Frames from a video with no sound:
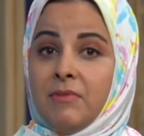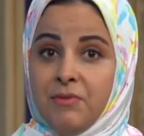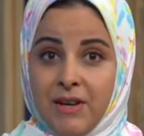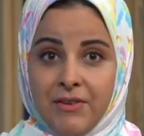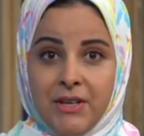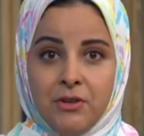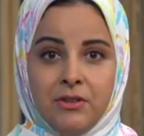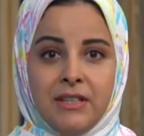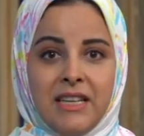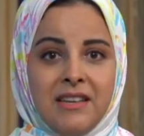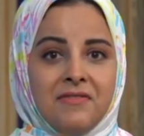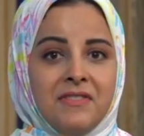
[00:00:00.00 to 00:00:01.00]
Very good.
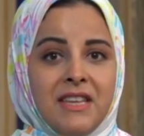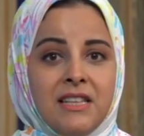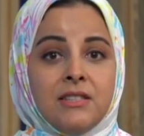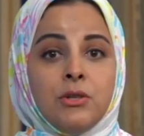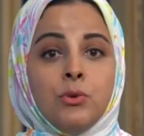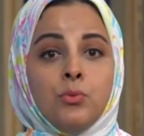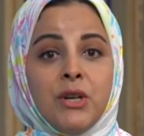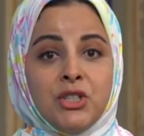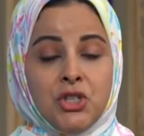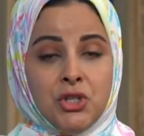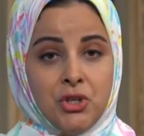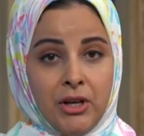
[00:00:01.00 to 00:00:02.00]
It needs rich
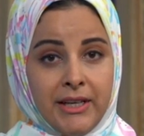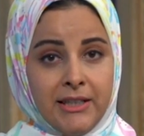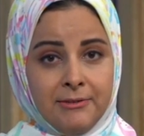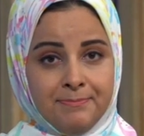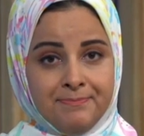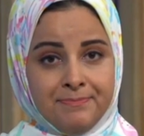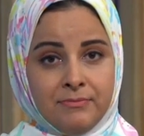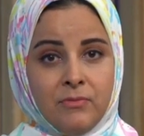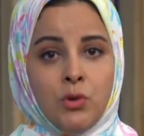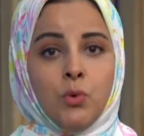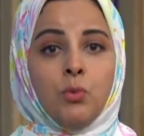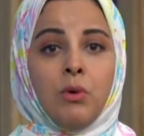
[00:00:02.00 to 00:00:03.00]
soil,
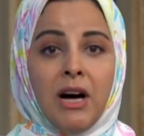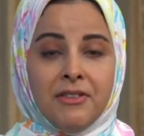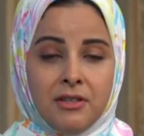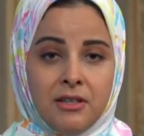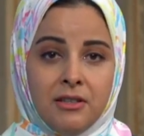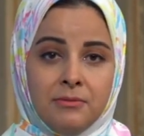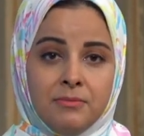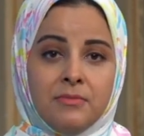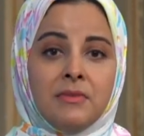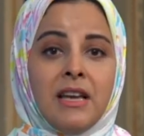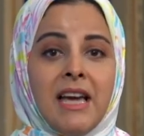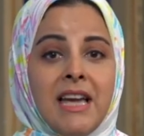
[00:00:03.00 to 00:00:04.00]
water,
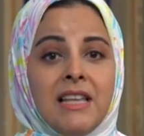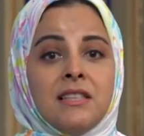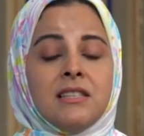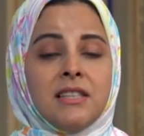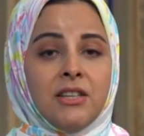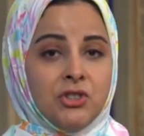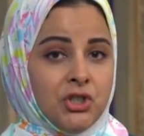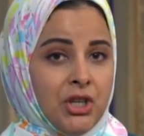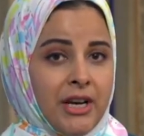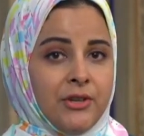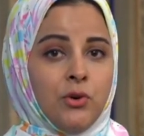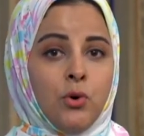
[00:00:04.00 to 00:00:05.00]
and
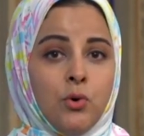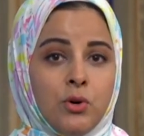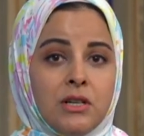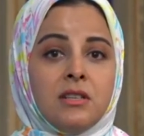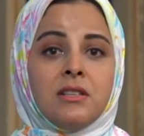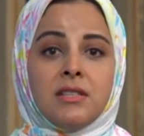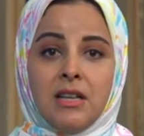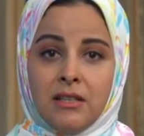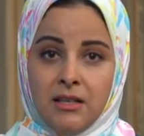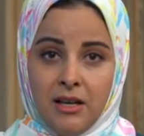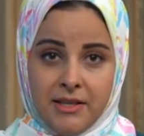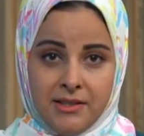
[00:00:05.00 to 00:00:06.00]
sunshine or
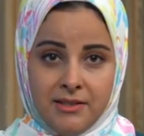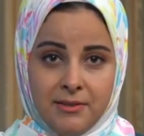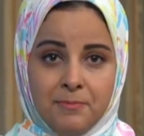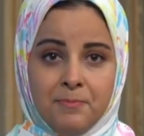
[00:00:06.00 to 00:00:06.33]
sunlight.